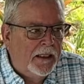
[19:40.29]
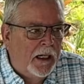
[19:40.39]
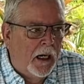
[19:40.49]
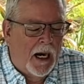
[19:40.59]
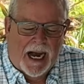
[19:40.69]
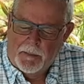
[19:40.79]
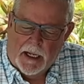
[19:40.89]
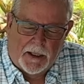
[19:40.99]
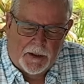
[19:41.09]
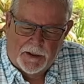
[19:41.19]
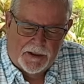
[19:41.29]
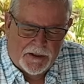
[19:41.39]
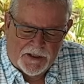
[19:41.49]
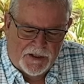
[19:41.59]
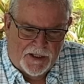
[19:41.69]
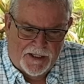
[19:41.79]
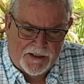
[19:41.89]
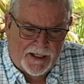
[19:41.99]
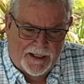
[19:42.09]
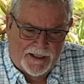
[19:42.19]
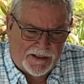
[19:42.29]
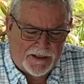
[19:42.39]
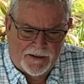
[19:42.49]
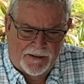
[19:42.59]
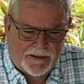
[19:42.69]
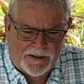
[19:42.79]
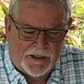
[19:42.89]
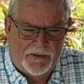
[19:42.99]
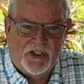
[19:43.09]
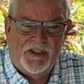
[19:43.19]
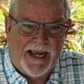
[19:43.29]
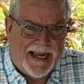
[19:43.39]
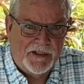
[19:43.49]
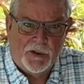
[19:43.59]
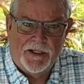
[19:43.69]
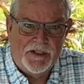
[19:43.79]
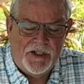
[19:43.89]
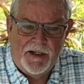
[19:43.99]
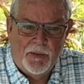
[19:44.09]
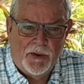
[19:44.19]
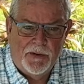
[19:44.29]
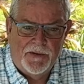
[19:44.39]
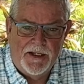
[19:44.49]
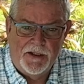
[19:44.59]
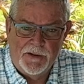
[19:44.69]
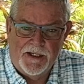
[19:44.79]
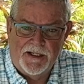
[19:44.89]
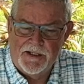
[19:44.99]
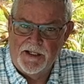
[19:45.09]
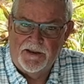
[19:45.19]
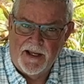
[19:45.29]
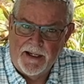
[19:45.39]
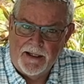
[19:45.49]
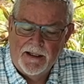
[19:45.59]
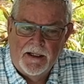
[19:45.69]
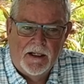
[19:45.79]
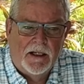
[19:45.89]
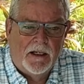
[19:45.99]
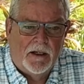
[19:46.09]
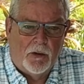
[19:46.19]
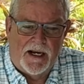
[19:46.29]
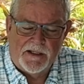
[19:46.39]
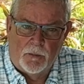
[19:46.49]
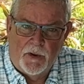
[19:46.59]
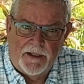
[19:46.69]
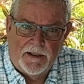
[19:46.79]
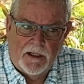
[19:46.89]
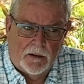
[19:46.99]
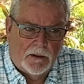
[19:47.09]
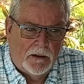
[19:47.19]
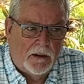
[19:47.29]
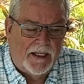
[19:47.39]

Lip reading: I'm not going to suggest that it's substantially cheaper than using a synthetic grass and weed killer.